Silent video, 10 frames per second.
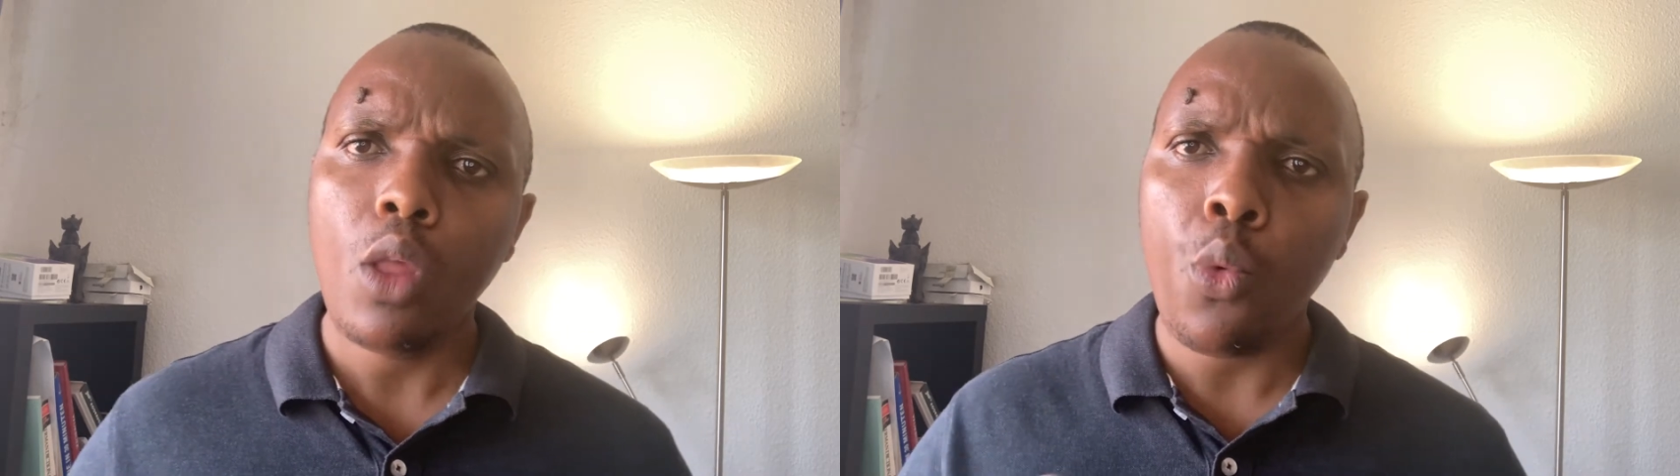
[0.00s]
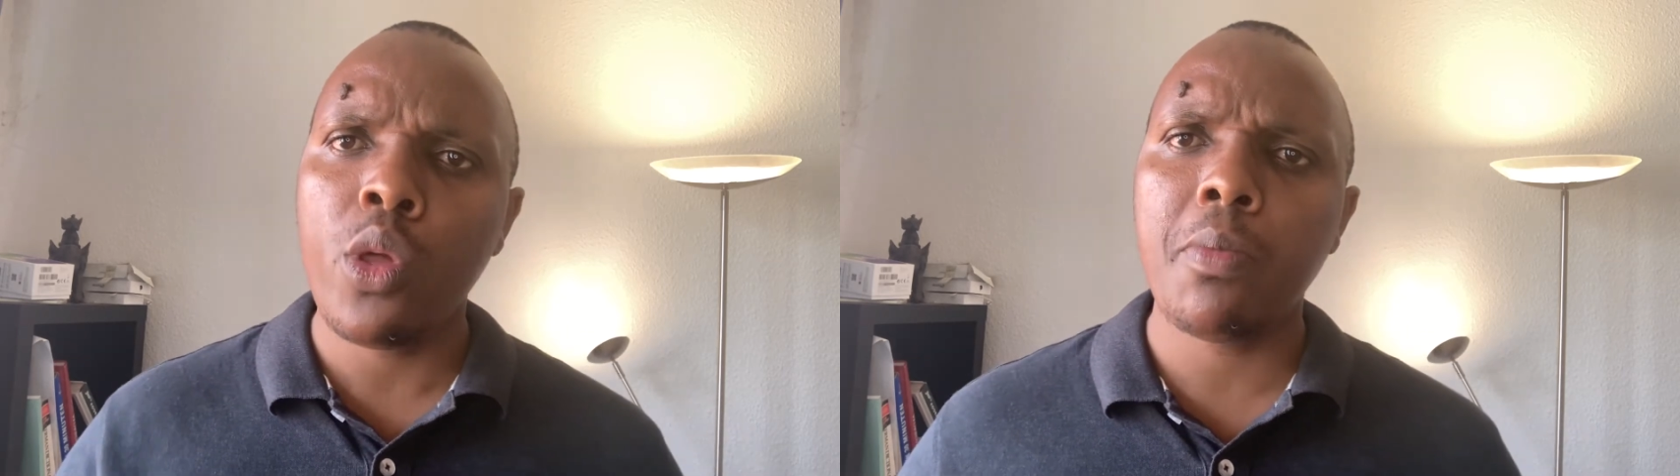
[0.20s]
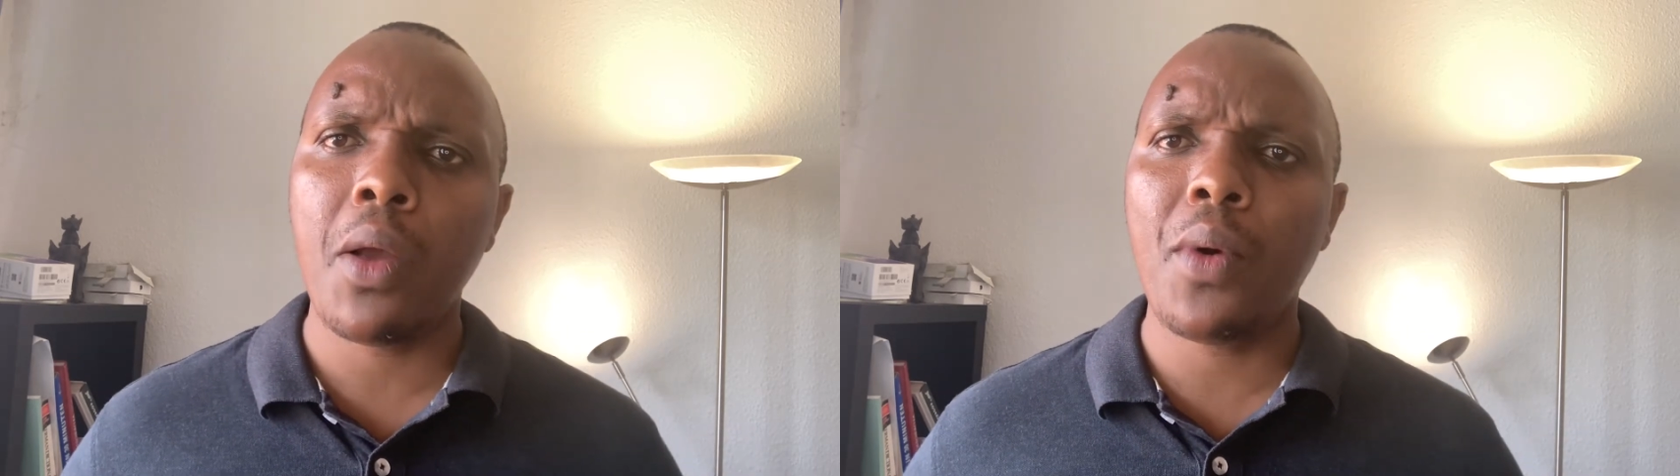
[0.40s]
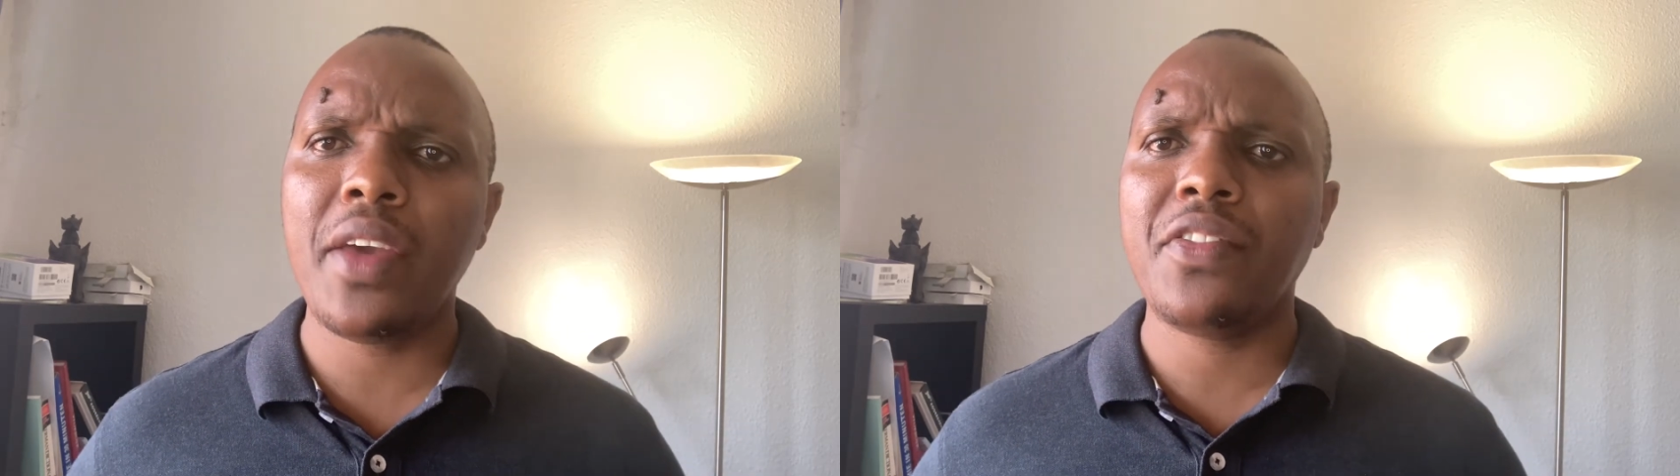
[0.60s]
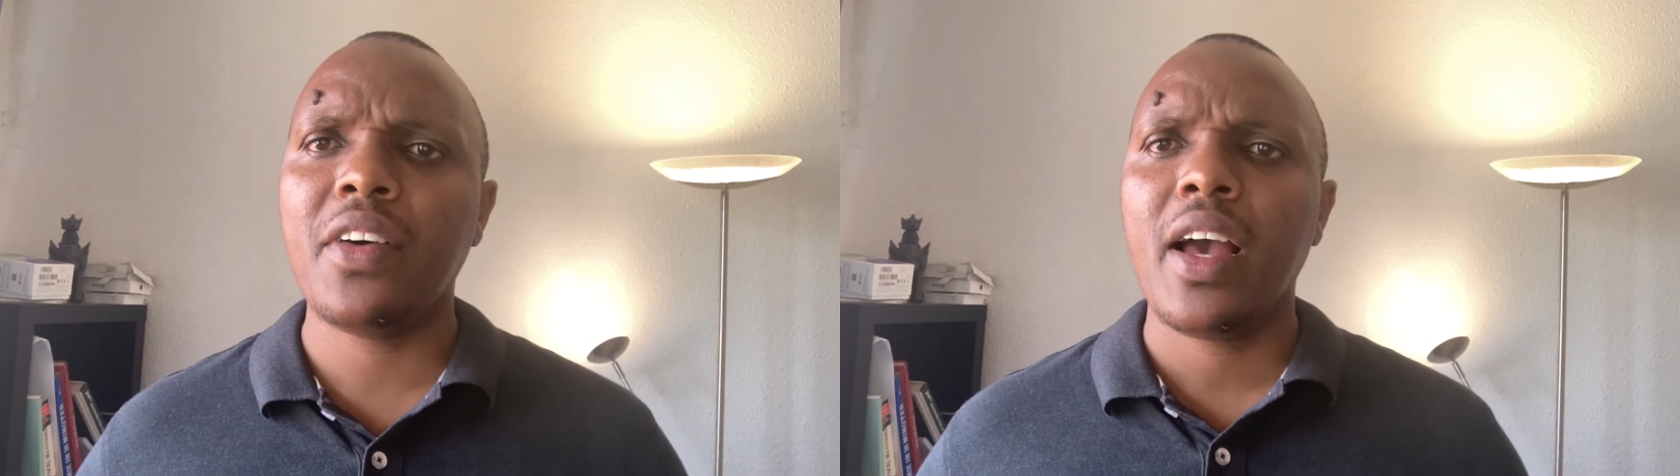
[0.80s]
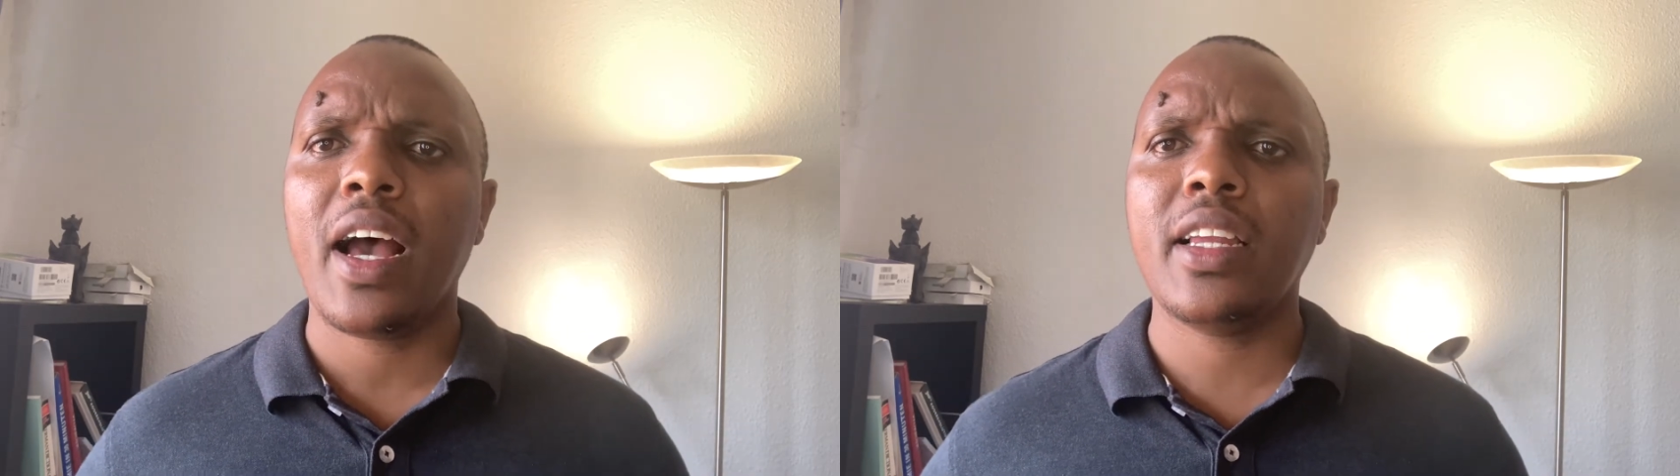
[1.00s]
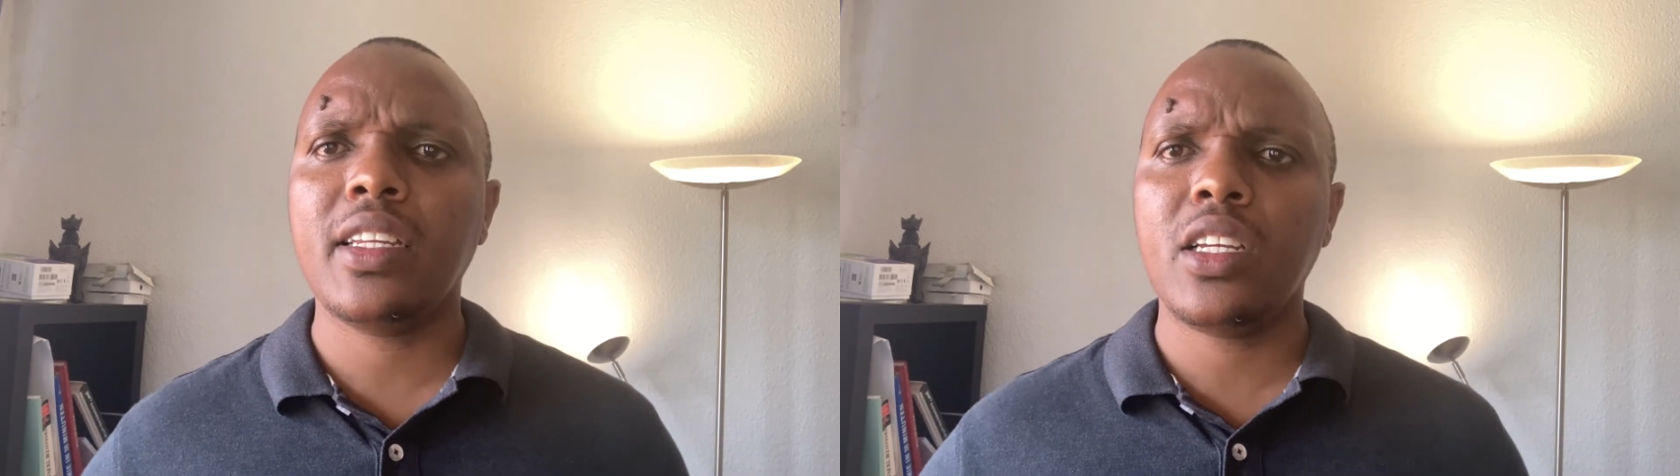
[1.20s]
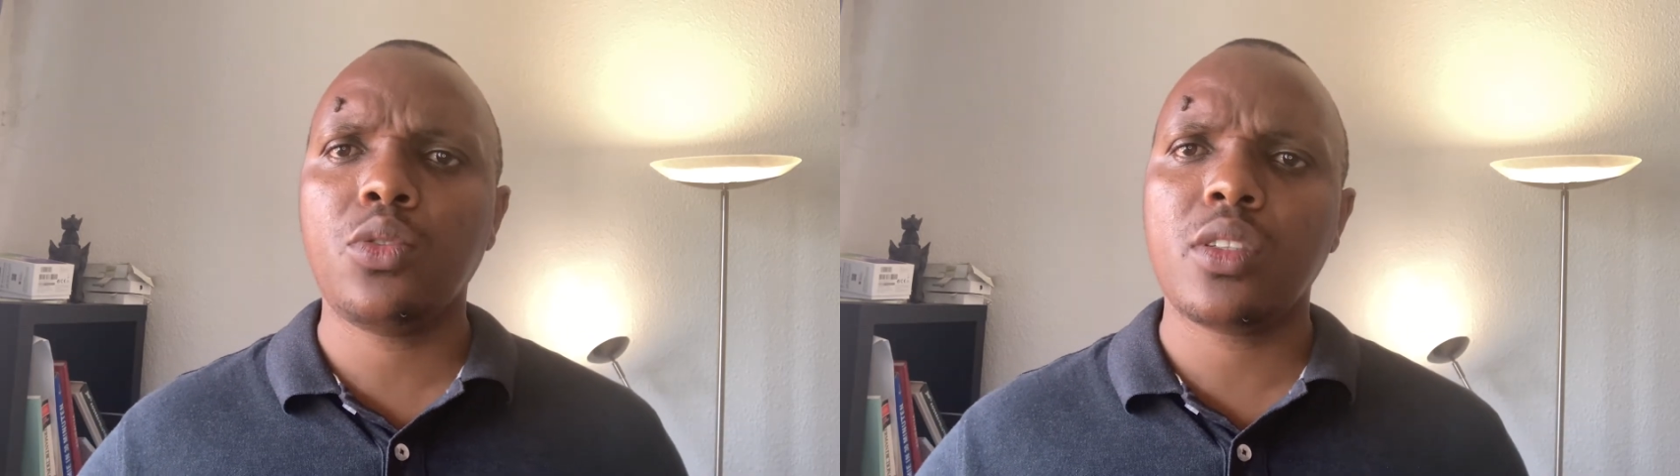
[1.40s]
with my wife, and
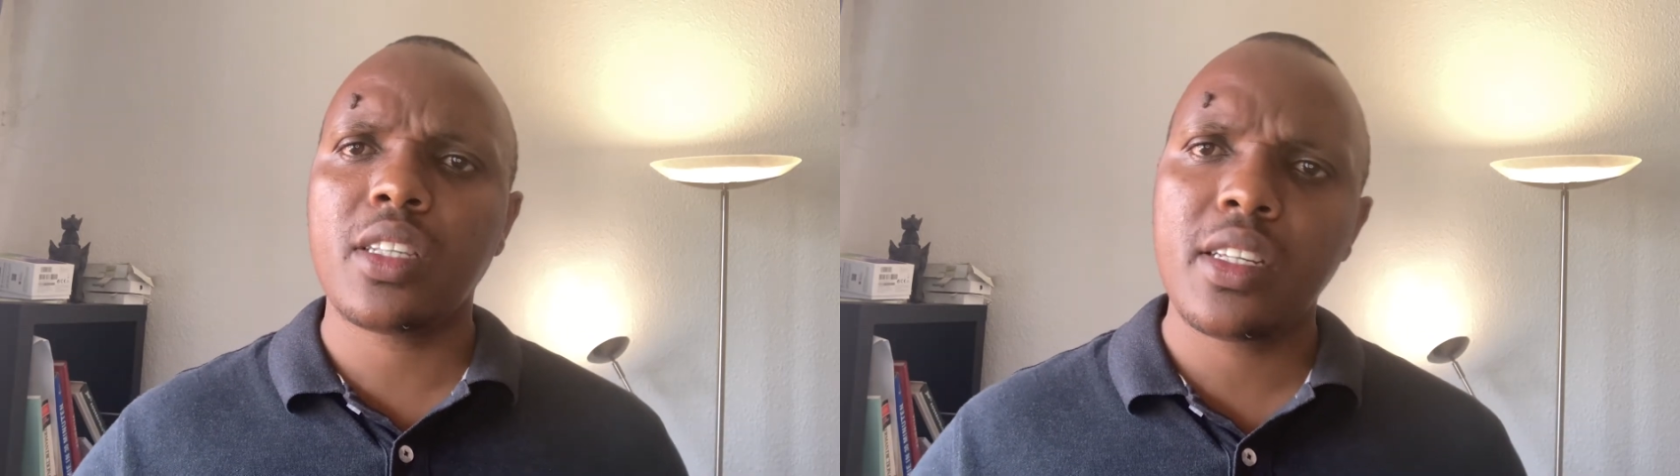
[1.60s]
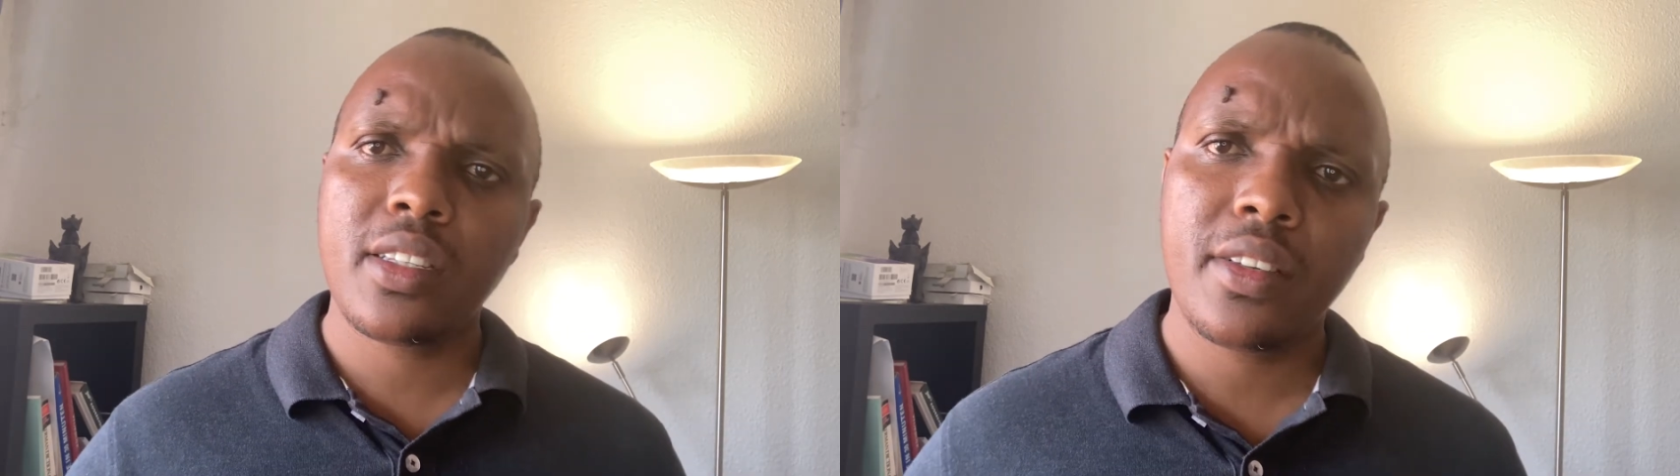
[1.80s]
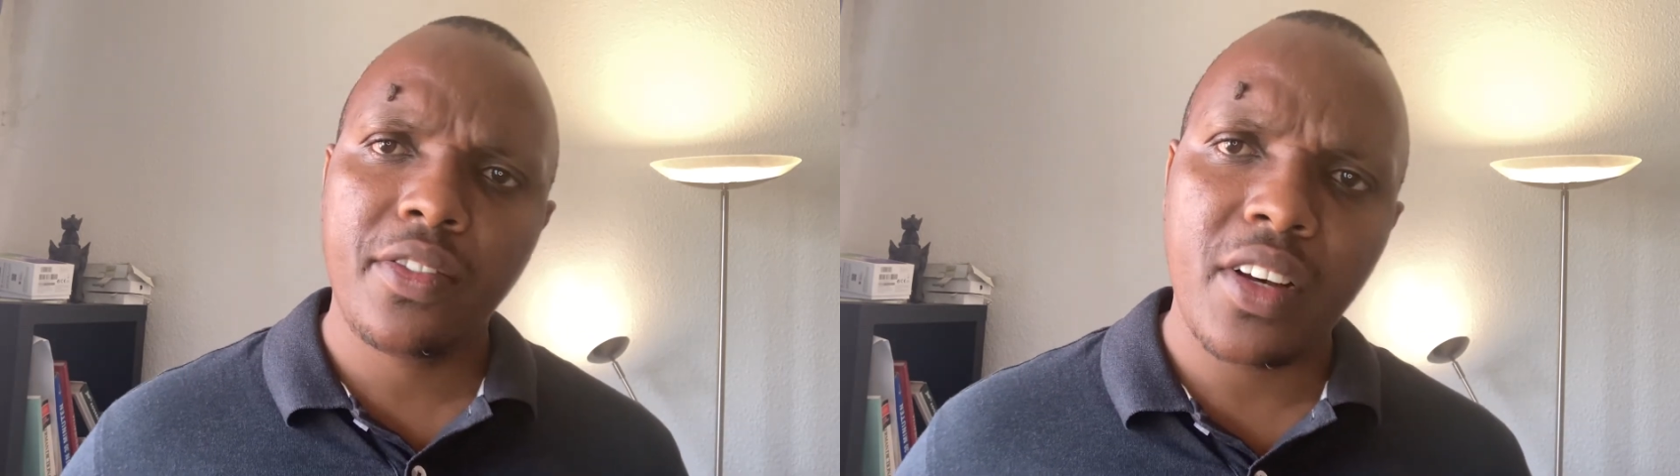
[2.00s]
it was this